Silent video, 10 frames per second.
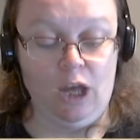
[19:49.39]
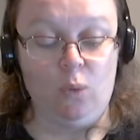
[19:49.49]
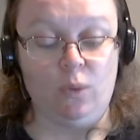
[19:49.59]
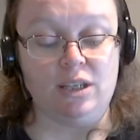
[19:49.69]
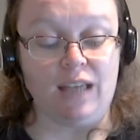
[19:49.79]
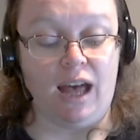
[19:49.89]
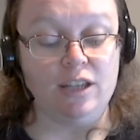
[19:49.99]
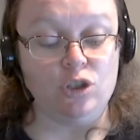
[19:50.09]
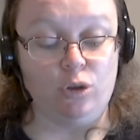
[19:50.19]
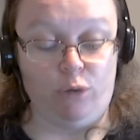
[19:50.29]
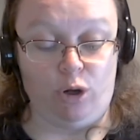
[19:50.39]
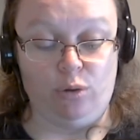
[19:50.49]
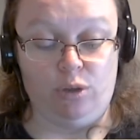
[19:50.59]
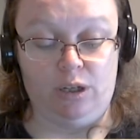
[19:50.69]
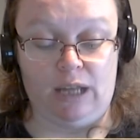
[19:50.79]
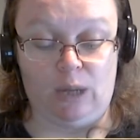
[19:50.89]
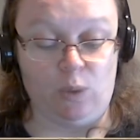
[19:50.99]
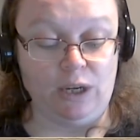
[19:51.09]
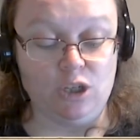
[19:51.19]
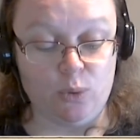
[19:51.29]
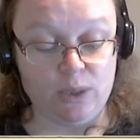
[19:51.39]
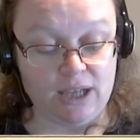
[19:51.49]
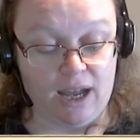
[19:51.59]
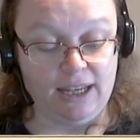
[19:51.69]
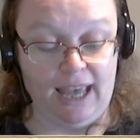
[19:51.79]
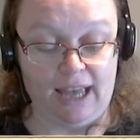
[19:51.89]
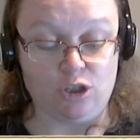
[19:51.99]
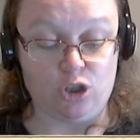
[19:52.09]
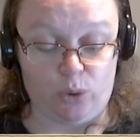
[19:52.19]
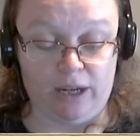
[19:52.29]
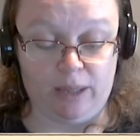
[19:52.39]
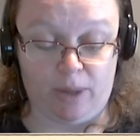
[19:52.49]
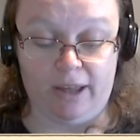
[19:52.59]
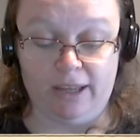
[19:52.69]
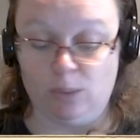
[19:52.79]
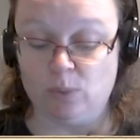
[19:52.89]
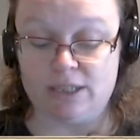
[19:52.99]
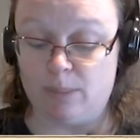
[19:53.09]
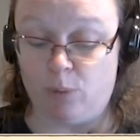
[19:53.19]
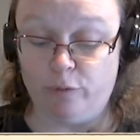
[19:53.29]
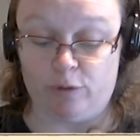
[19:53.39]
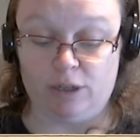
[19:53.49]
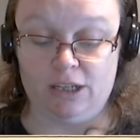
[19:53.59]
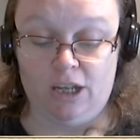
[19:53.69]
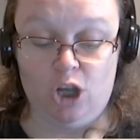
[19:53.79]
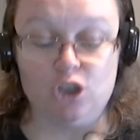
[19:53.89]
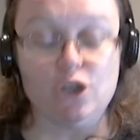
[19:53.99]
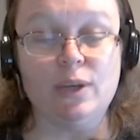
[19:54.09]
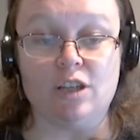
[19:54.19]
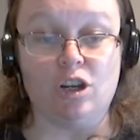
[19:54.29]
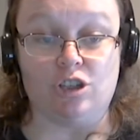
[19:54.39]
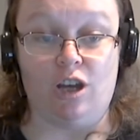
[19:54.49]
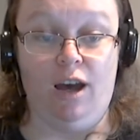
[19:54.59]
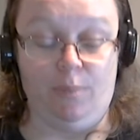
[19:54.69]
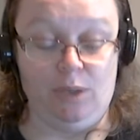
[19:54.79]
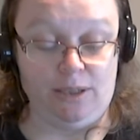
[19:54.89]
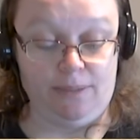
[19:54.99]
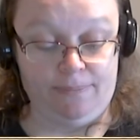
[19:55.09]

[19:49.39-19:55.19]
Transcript: with his eyes on the road, and when he saw a tiny ant toiling by he would step over it, so as not to harm it.